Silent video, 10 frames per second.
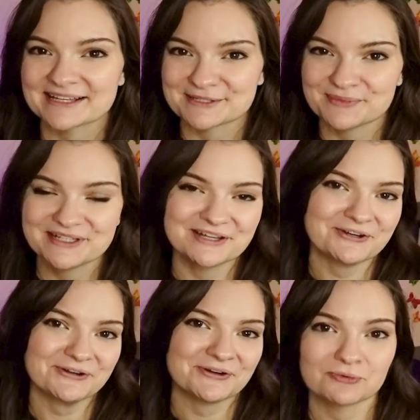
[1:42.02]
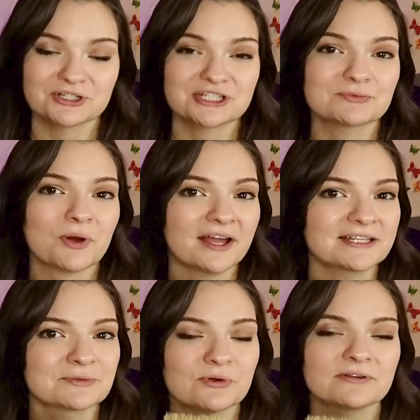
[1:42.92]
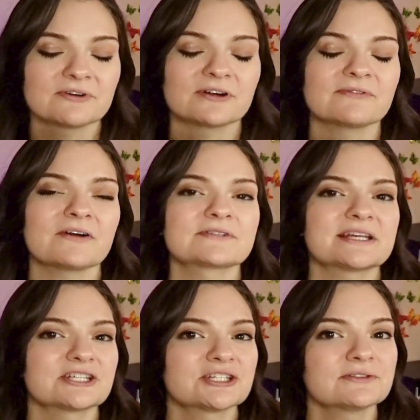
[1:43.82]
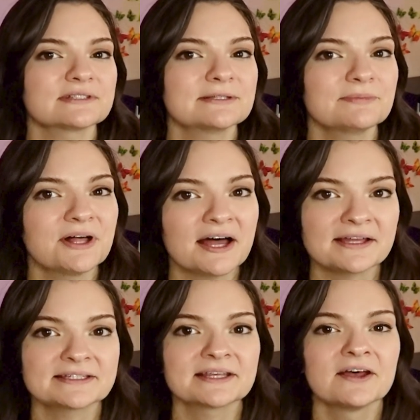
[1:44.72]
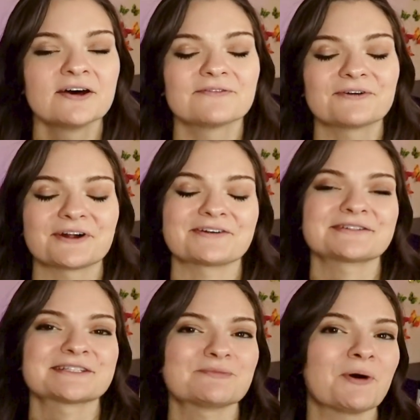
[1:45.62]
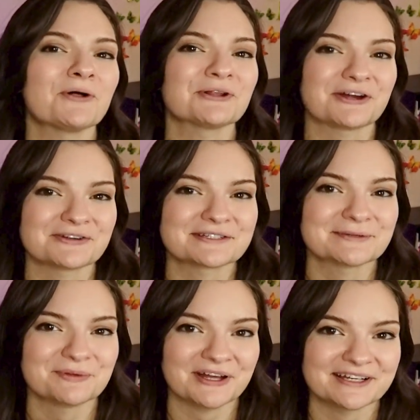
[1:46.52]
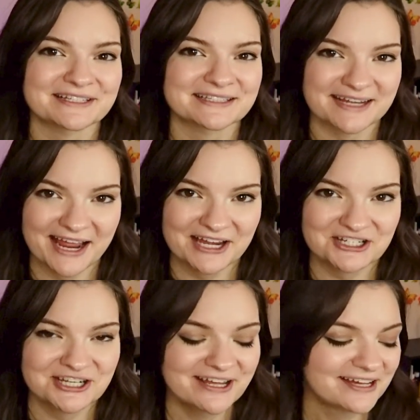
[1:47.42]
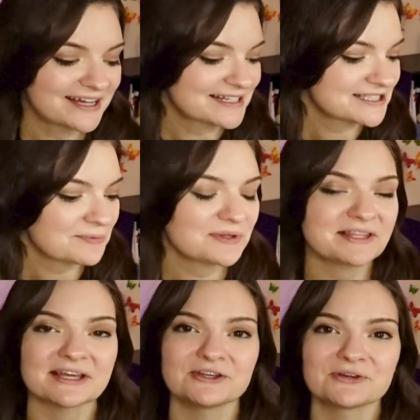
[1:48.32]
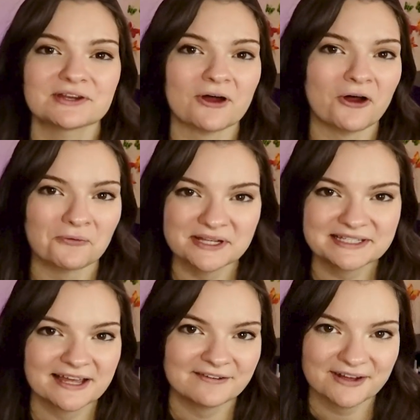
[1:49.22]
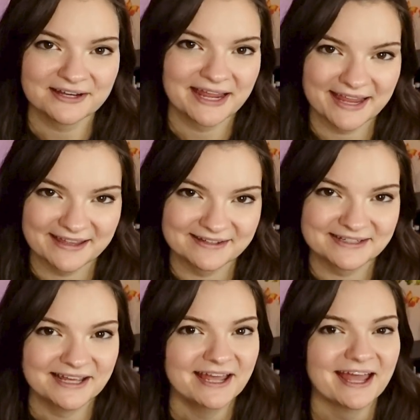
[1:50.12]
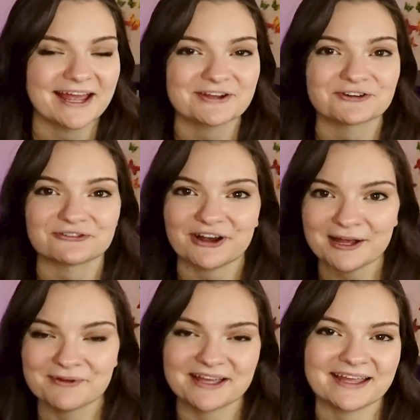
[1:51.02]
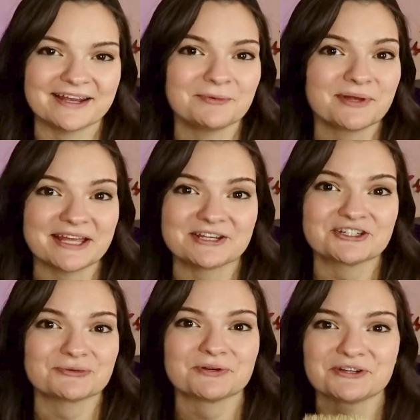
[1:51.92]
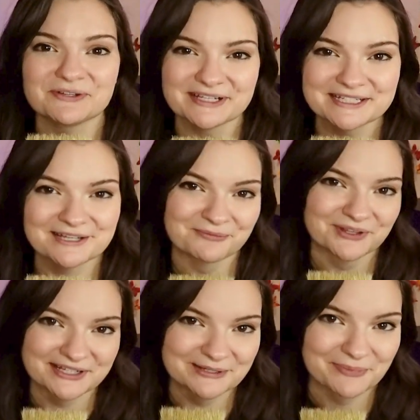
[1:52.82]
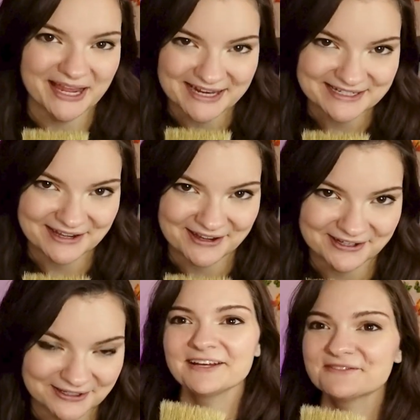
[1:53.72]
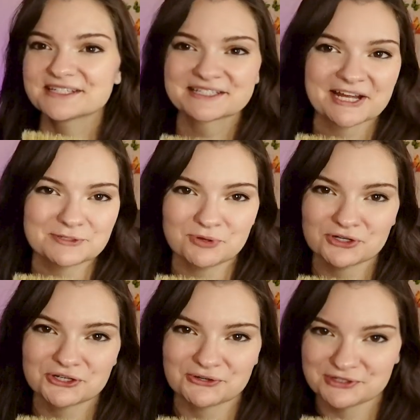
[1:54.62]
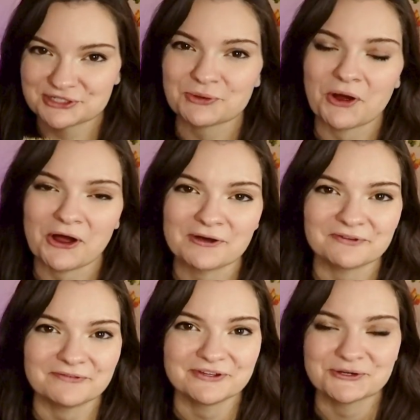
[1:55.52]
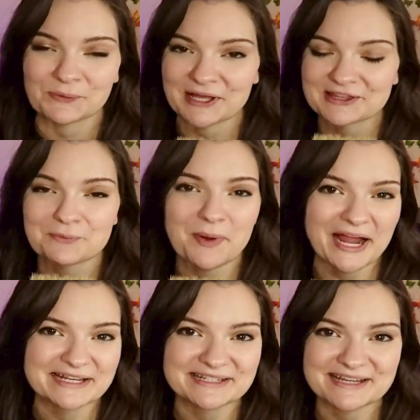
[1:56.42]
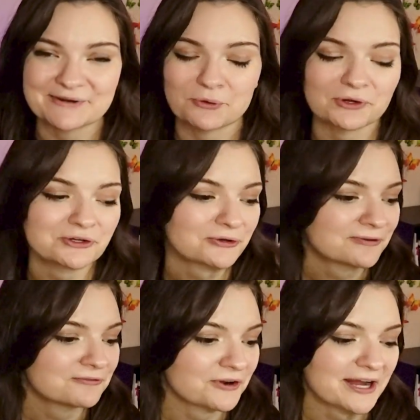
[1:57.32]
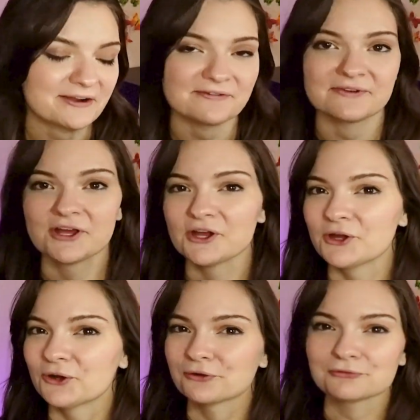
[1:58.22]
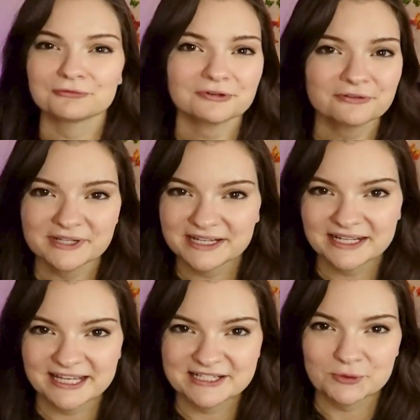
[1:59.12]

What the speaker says: as a beginner, which is why it's one of our foundational supplies for our small art supply stash. It's something that you can always have on hand and grab it in a pinch when you need something to paint on. If the sketchbook turns you off, if you don't like the binding or you're afraid of ruining it